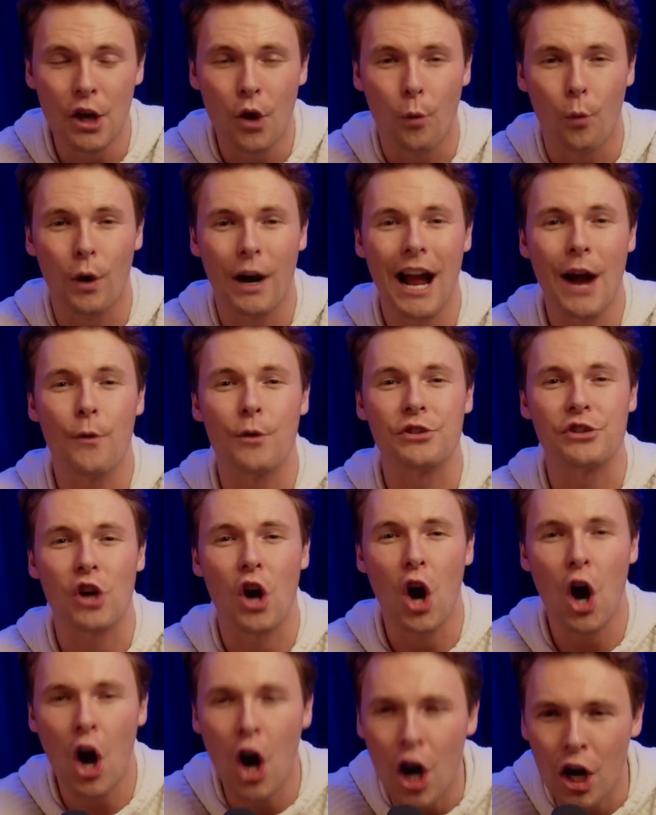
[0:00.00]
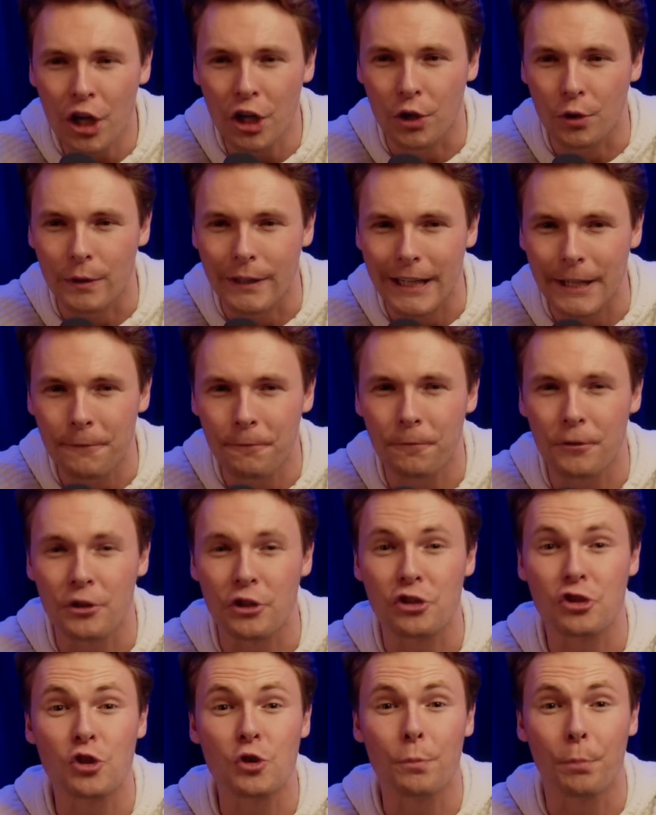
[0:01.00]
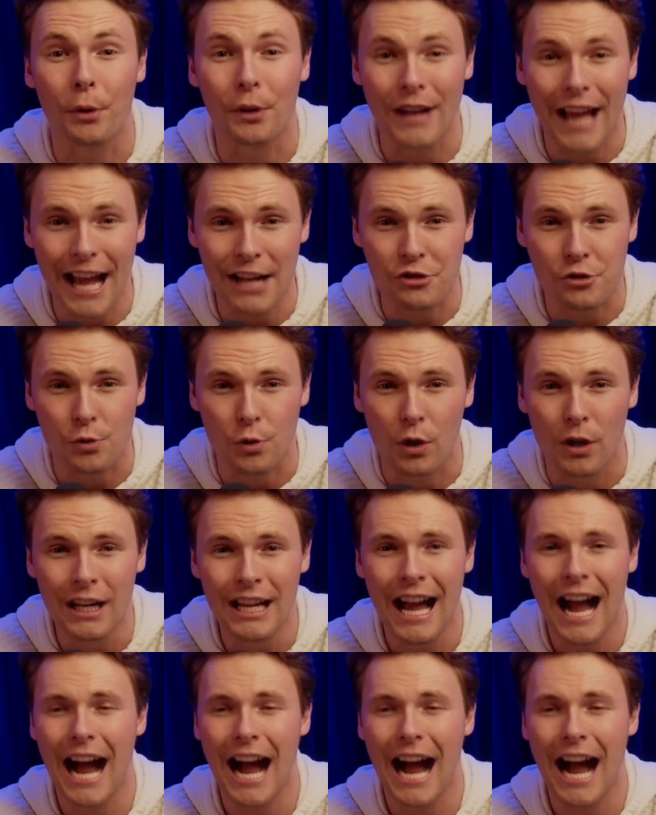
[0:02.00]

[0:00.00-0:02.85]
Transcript: where I was hungering for the supernatural.